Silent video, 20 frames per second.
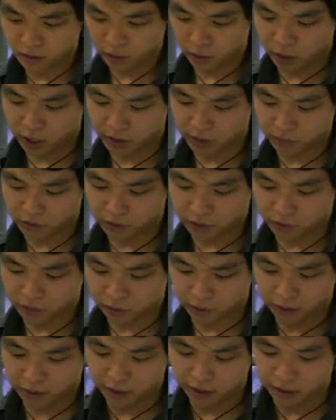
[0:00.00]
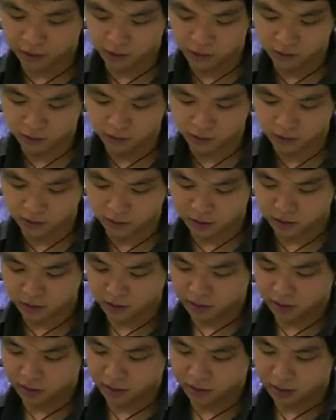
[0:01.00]
we have 0 radiation.
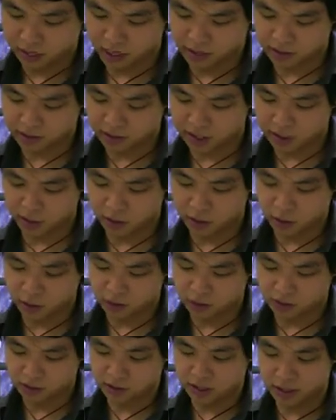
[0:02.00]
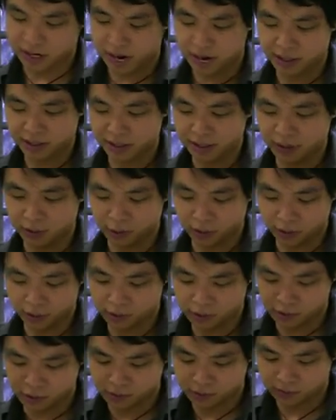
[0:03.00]
As theta goes to 90
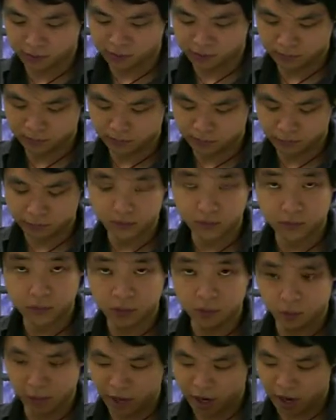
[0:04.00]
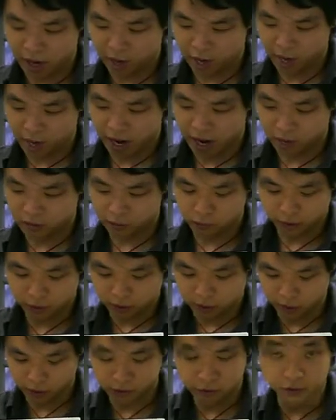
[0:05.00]
degrees, we have max
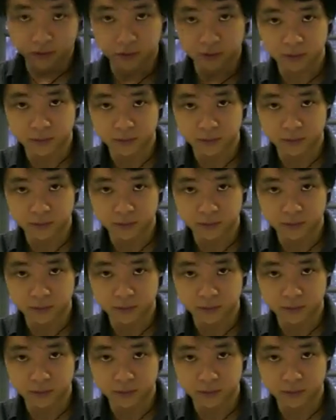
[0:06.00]
radiation.